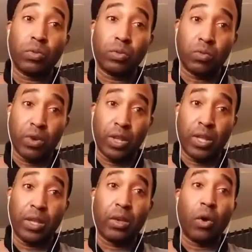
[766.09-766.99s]
3,
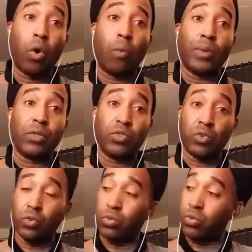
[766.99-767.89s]
open,
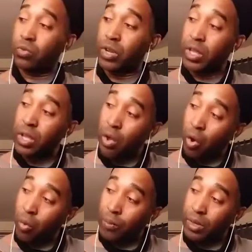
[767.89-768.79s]
2, 3,
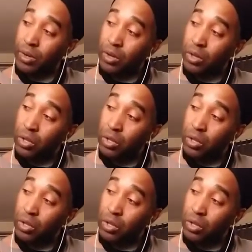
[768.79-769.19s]
open,